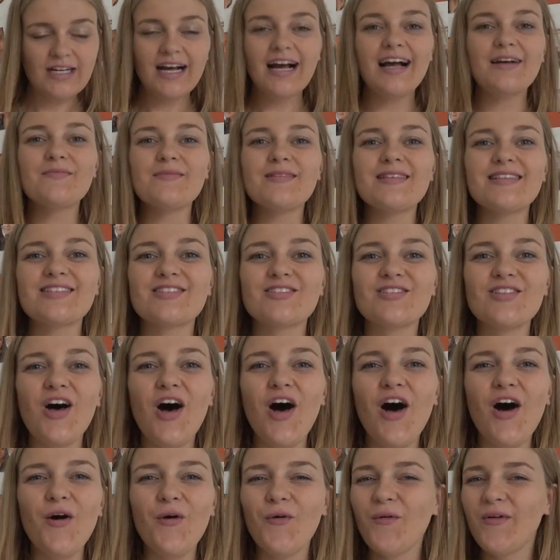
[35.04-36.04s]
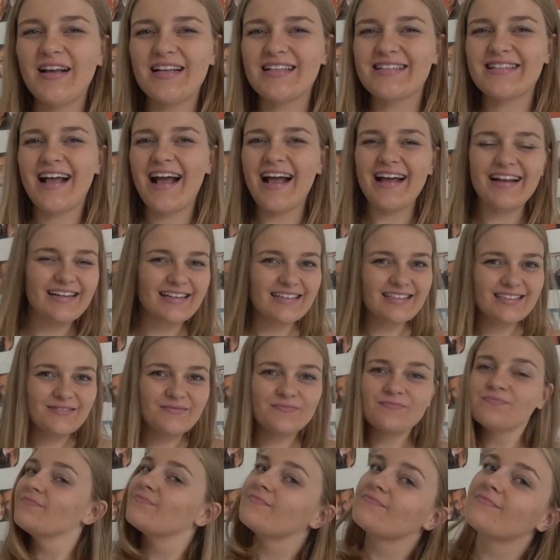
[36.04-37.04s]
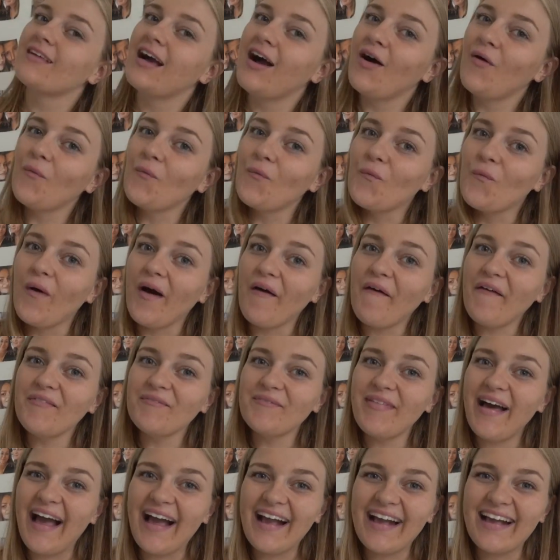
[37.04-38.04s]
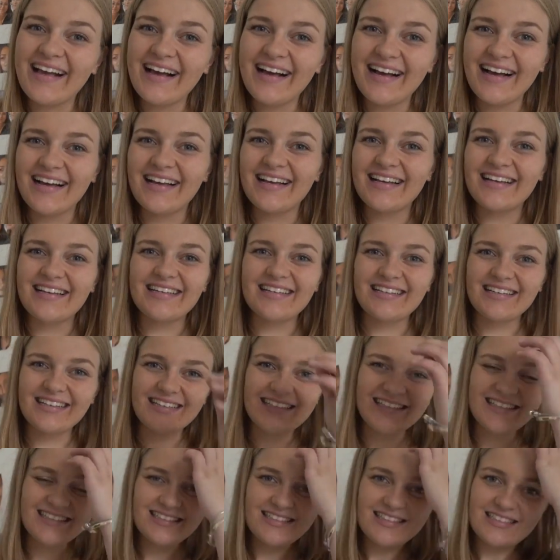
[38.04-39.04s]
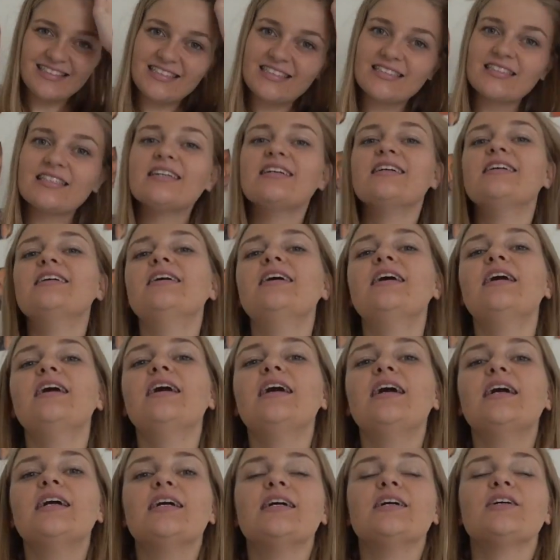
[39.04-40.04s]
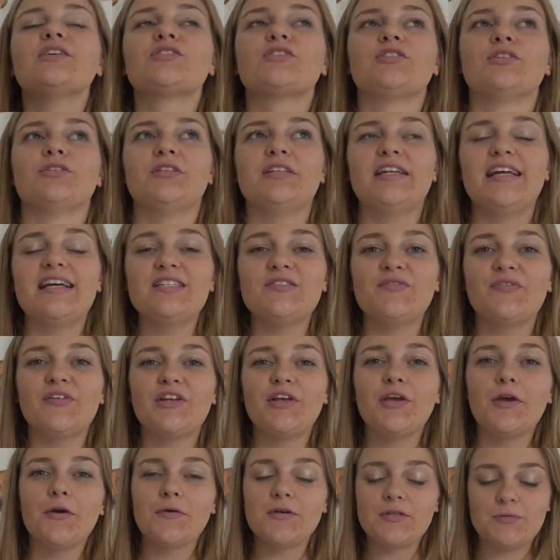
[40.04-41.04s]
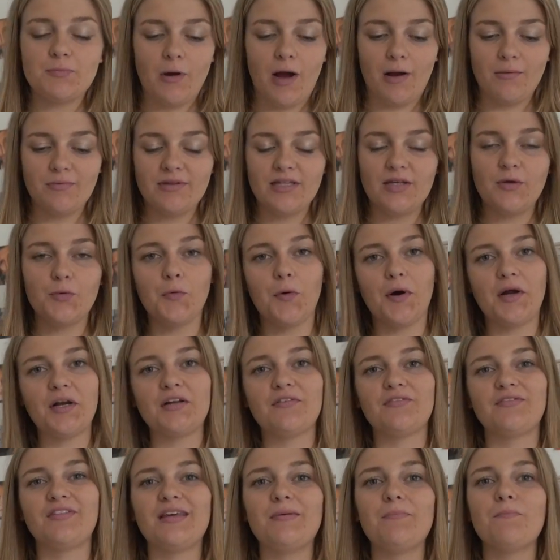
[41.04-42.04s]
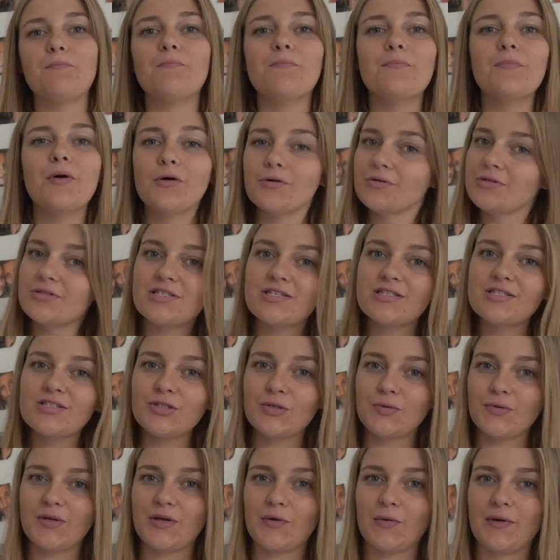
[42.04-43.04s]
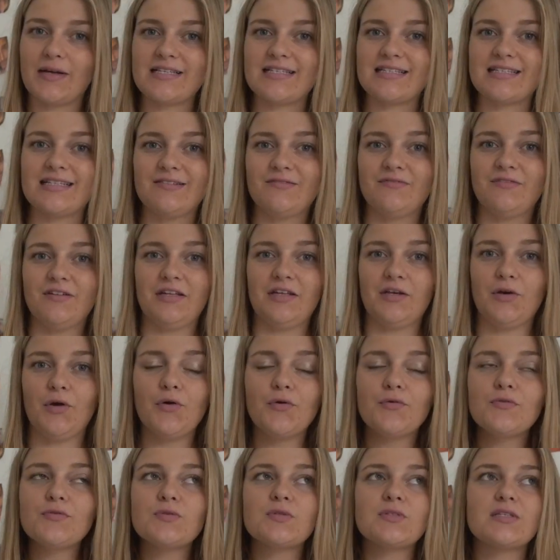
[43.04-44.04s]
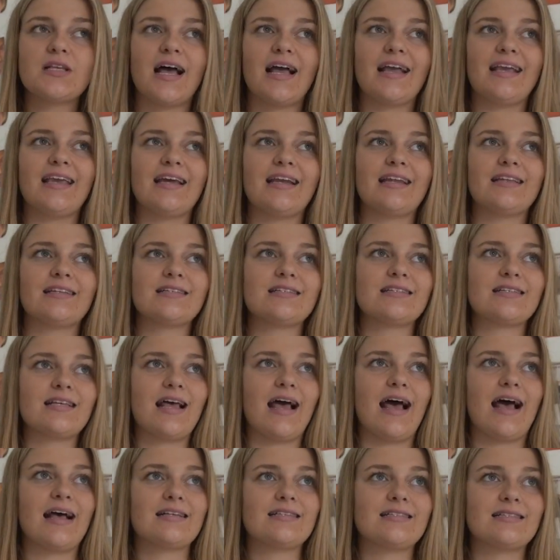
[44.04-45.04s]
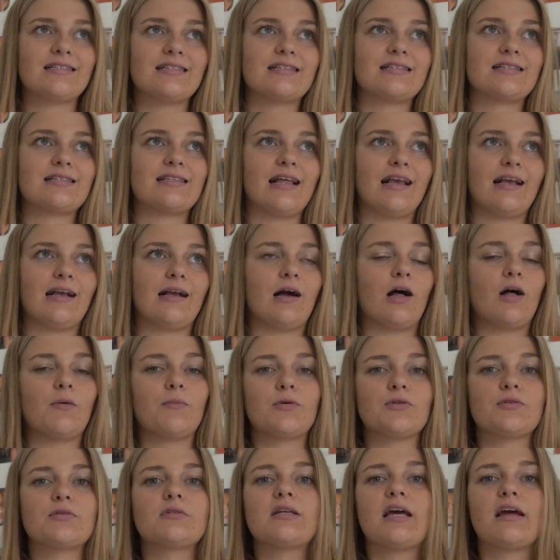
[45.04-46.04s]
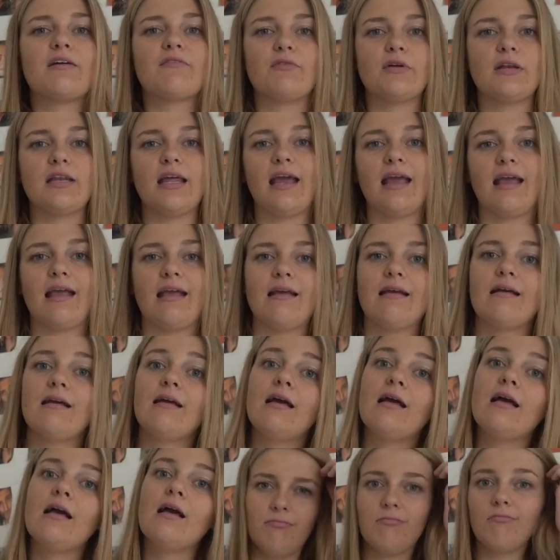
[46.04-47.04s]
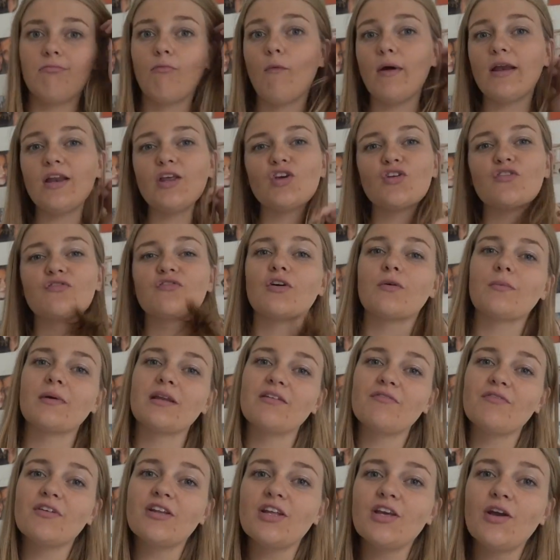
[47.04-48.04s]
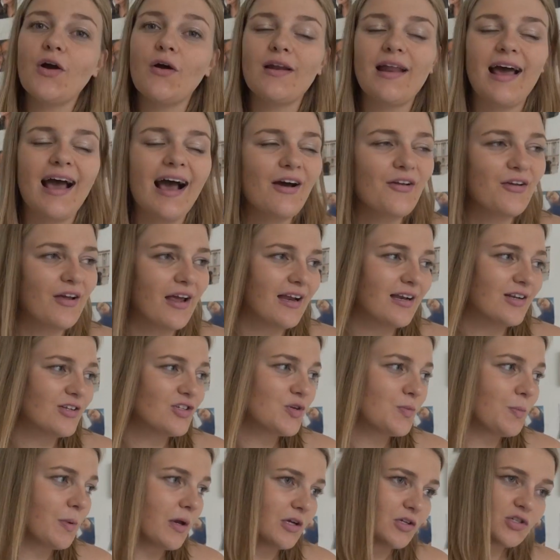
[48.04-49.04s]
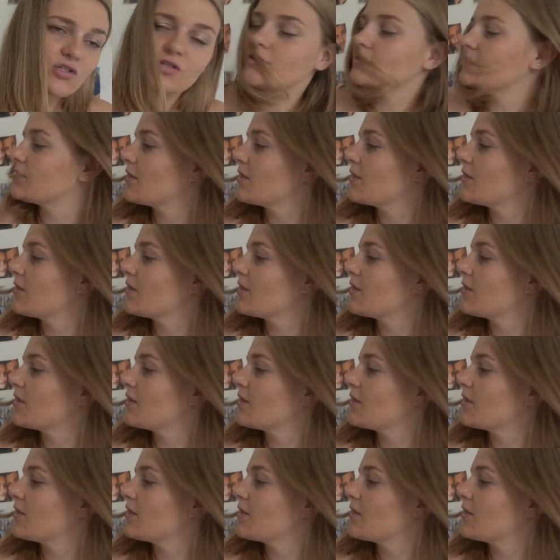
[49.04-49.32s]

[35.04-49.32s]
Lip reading: I'm so excited. Welcome back, guys. So today's video is probably one of the most requested videos. I get asked this like almost every day. When are you filming a video on how to edit your pictures?